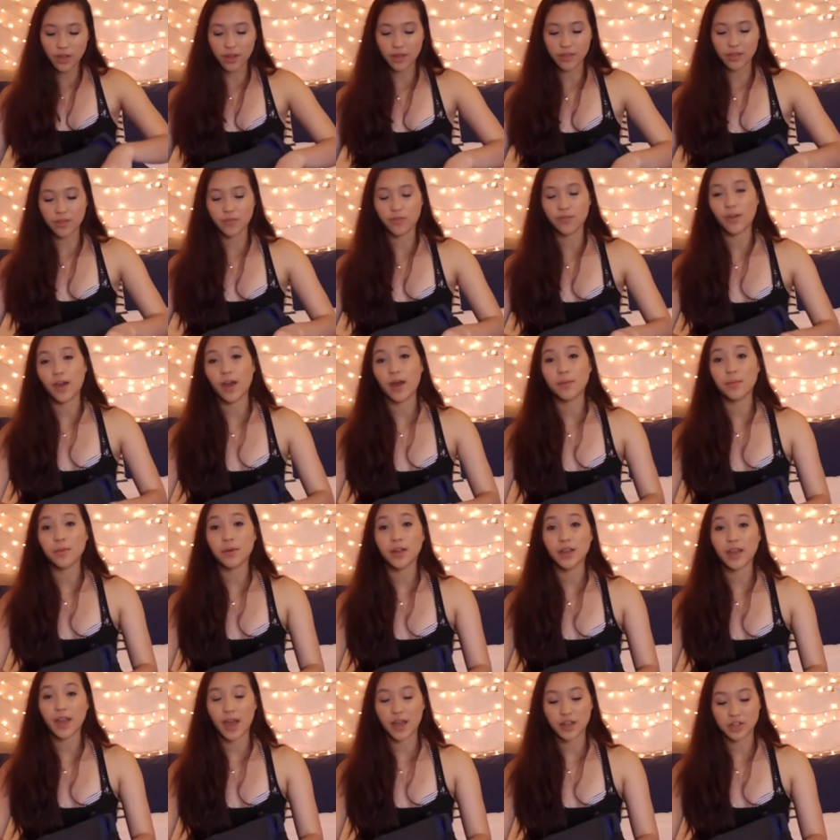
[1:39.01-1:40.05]
Uh, the
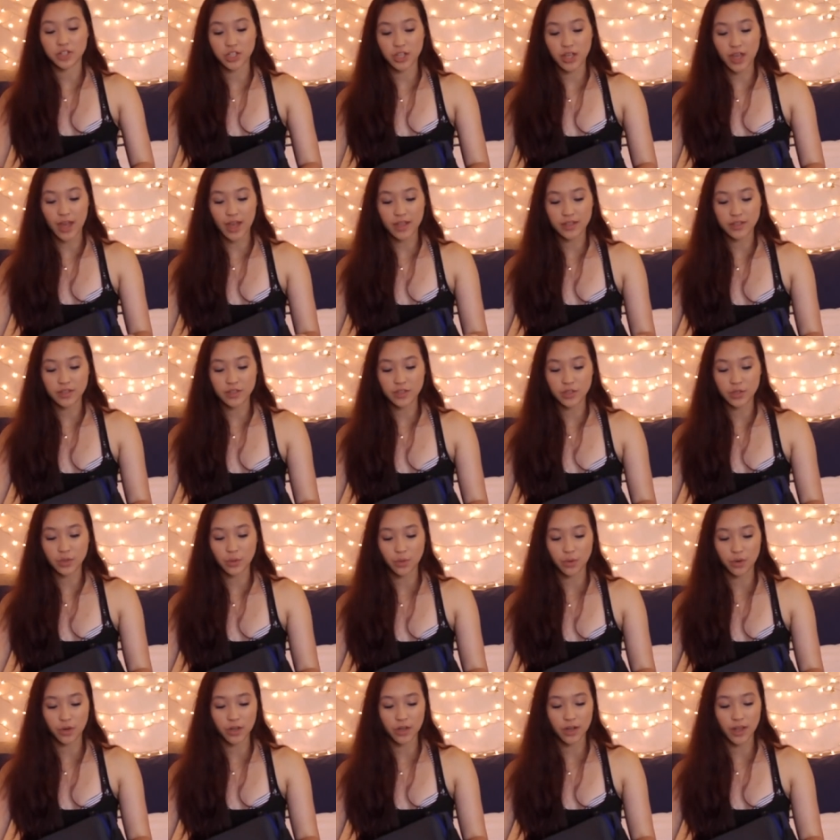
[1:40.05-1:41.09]
fabric actually hasn't
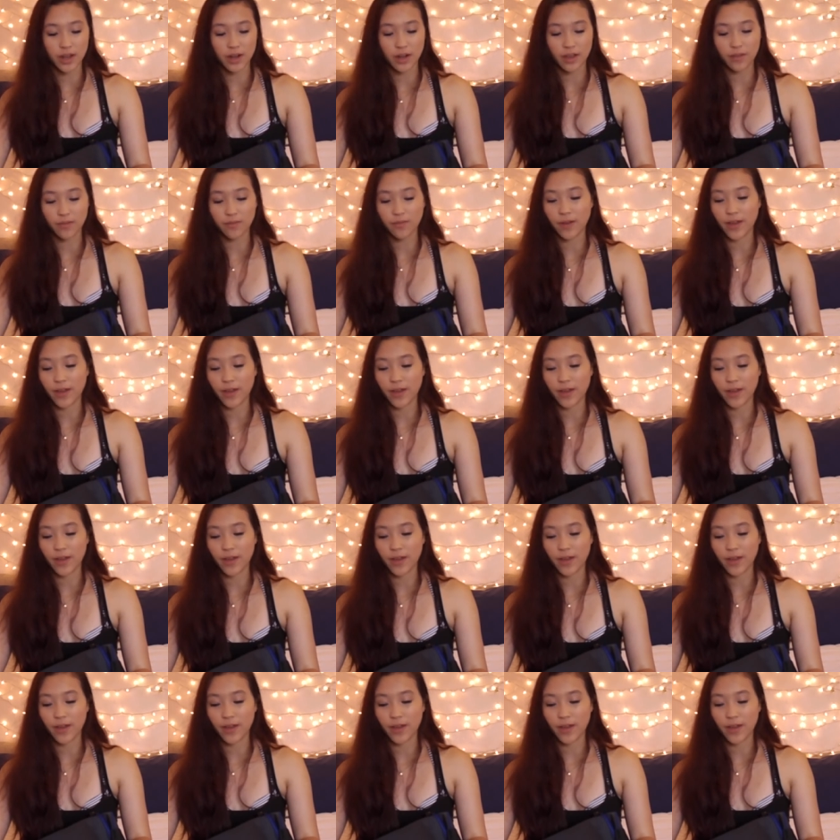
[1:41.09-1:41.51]
torn and I